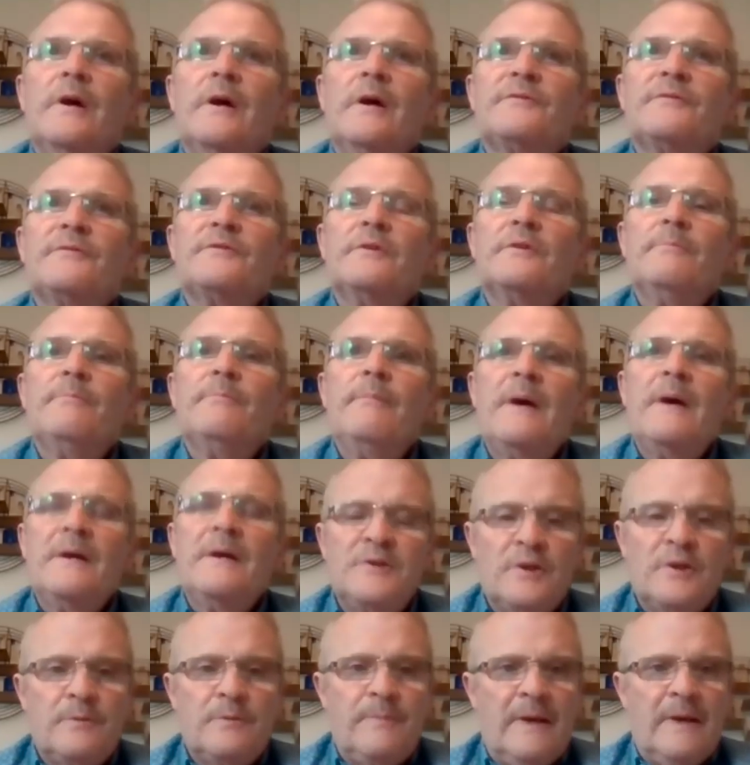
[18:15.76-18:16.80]

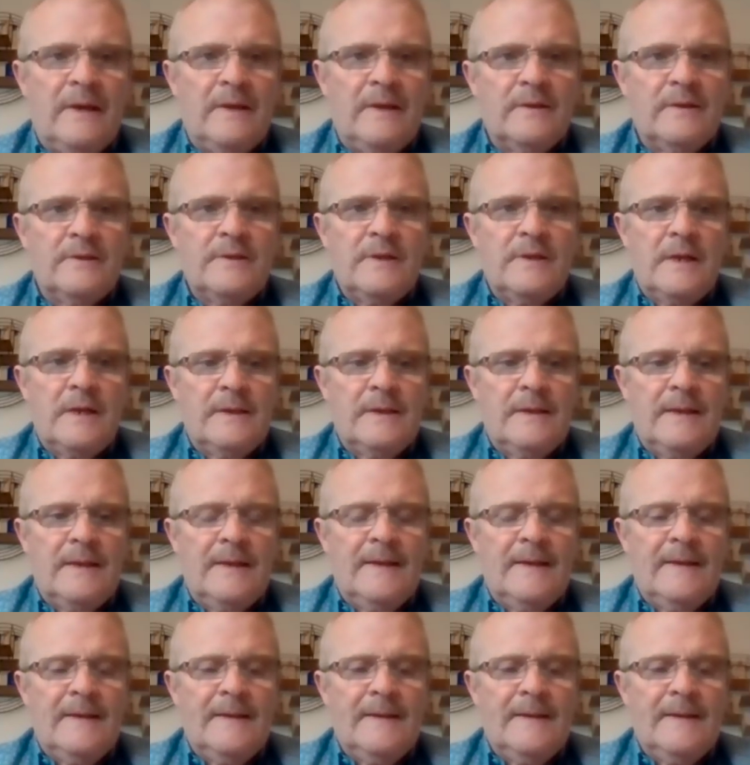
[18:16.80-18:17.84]
Magic Band,
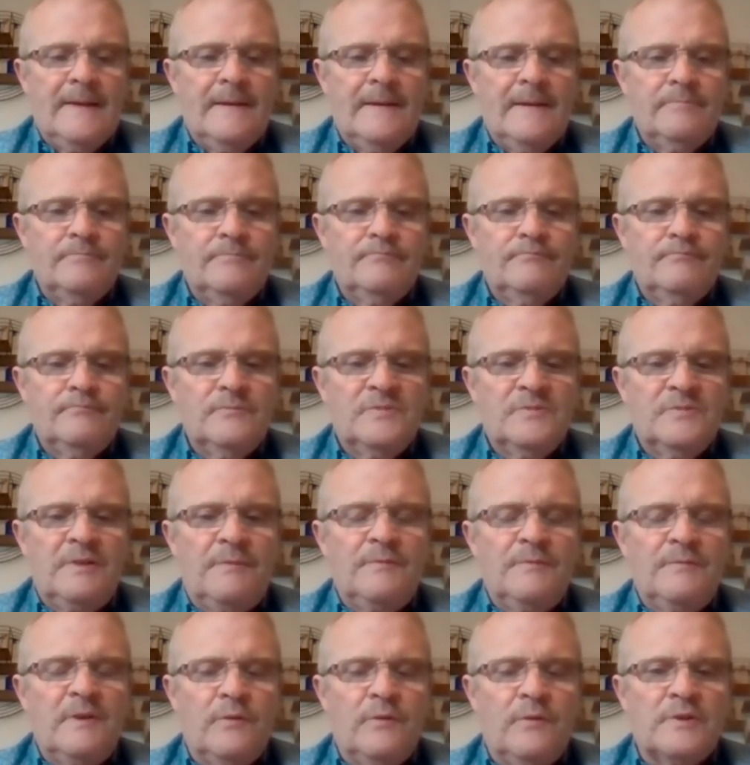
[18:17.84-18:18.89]

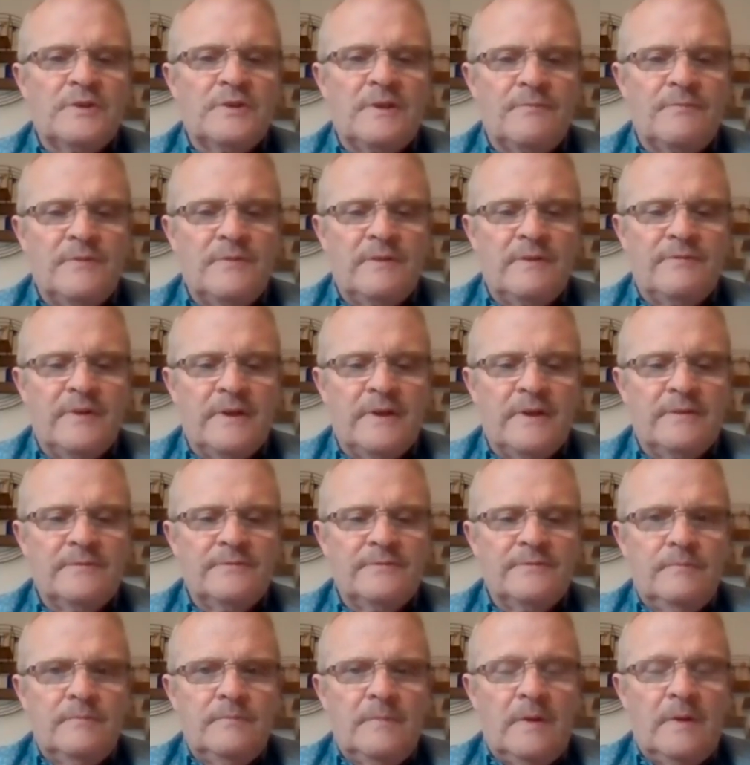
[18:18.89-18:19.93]
74,
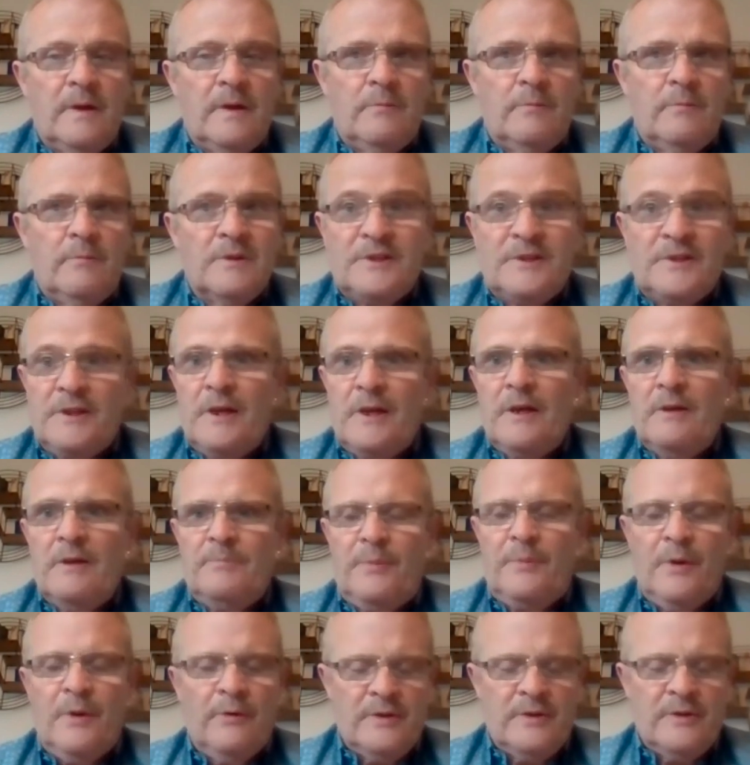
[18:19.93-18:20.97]
75? I will say
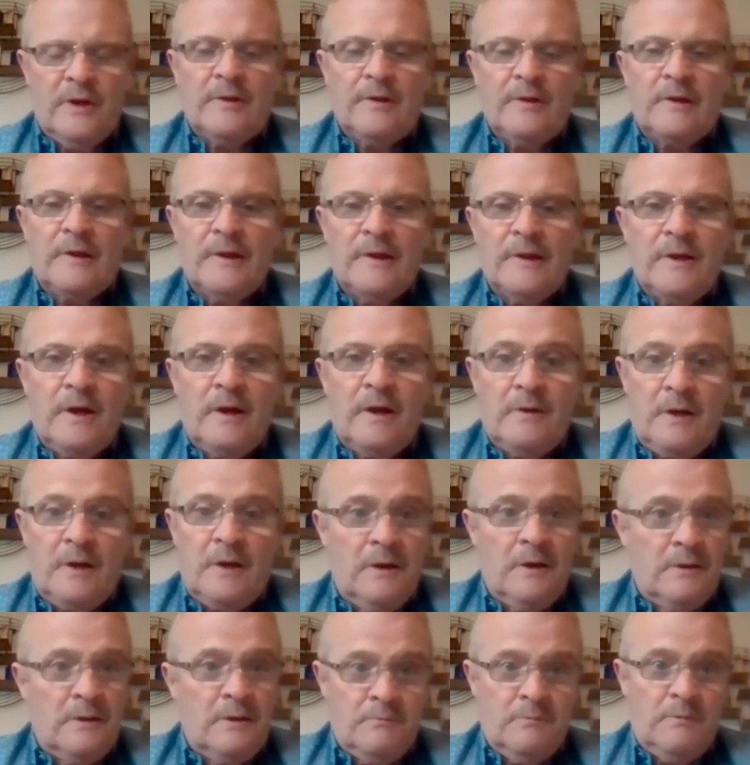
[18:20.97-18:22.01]
periodically
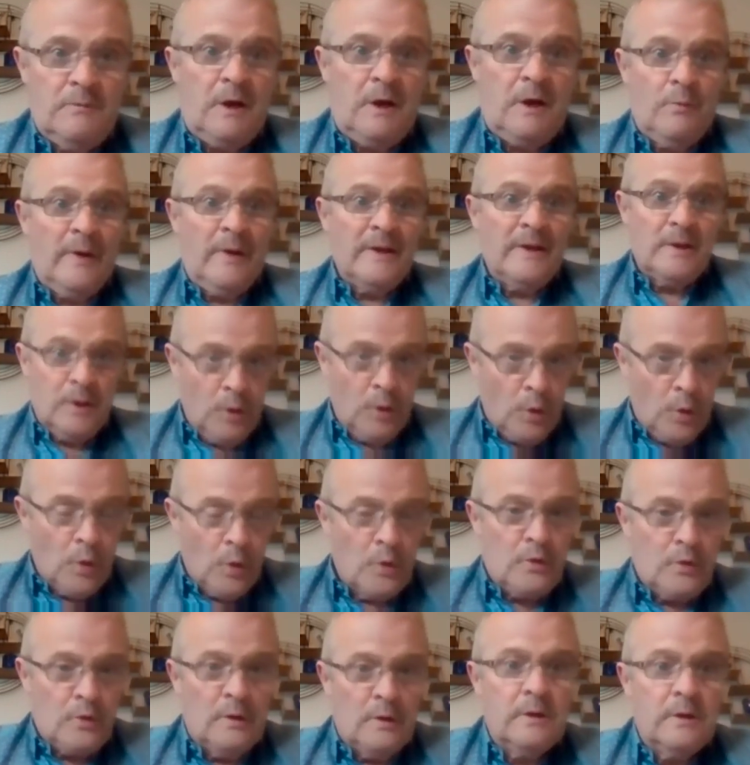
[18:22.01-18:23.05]
I went
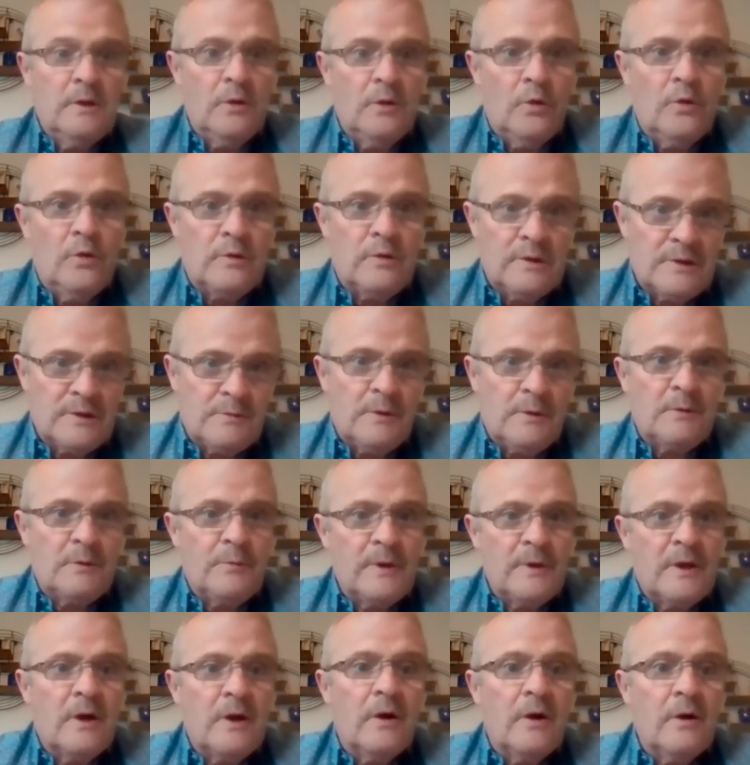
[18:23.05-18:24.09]
local. Local is what
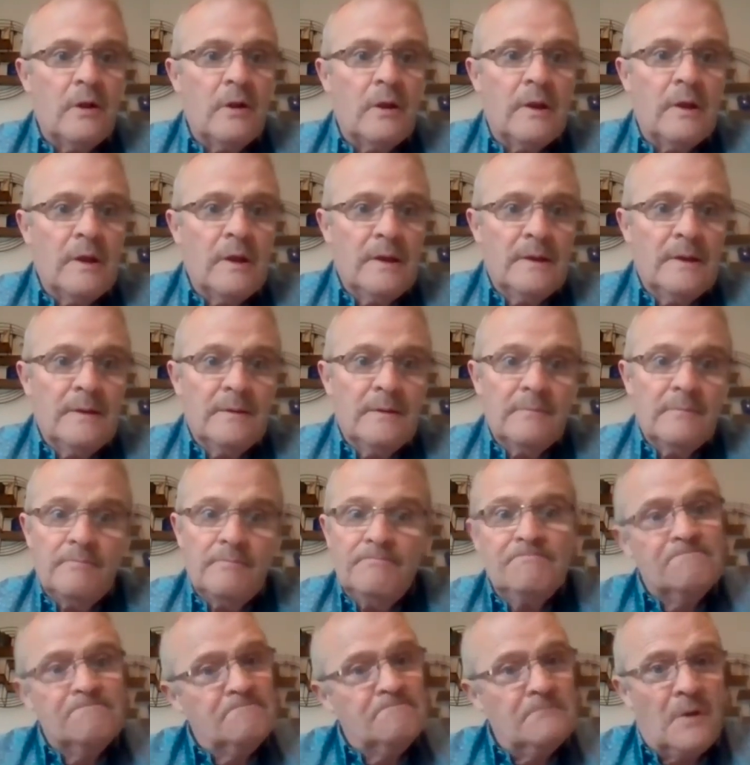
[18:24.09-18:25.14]
we call
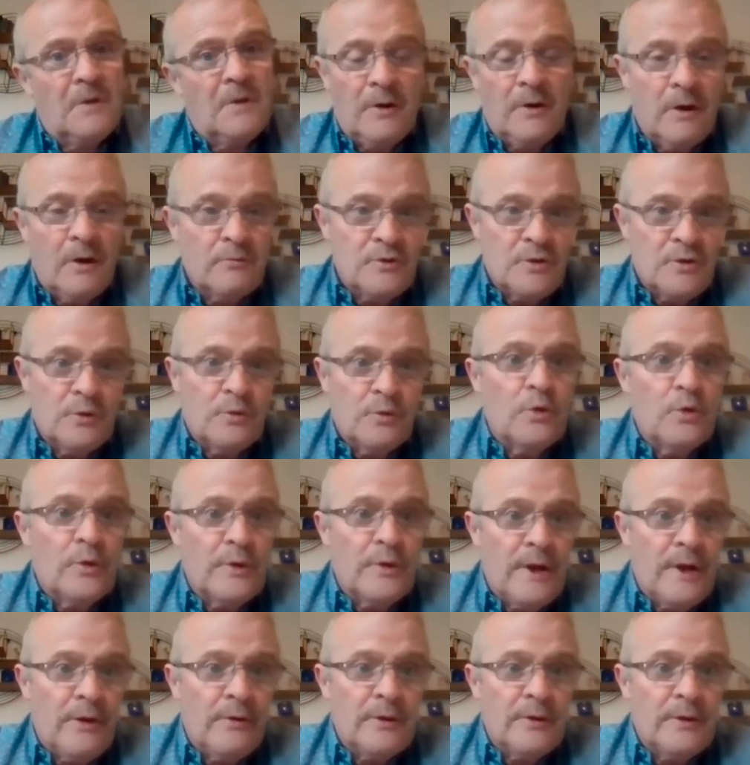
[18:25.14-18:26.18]
around your own
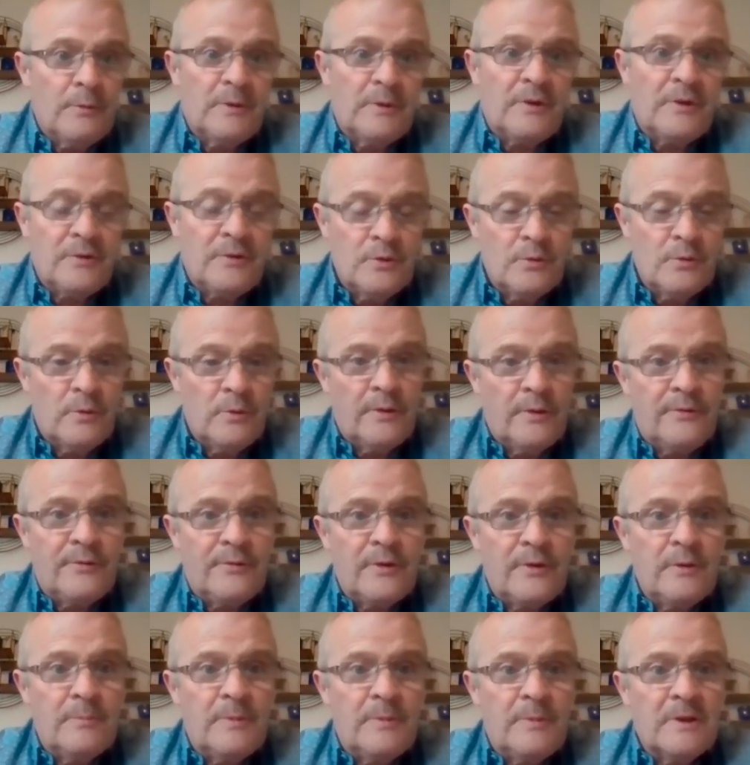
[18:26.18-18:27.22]
area with a 2 or
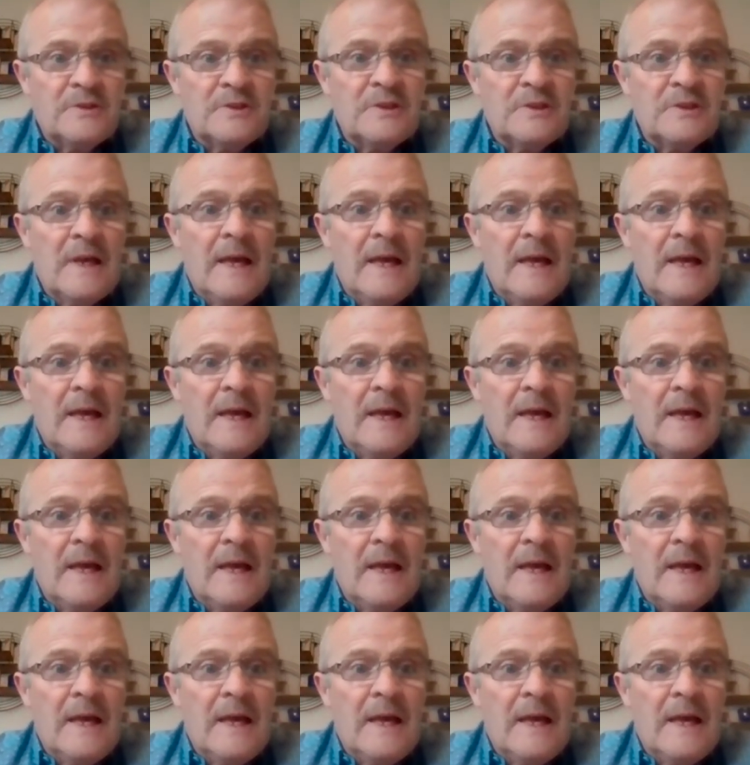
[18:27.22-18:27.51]
3 piece.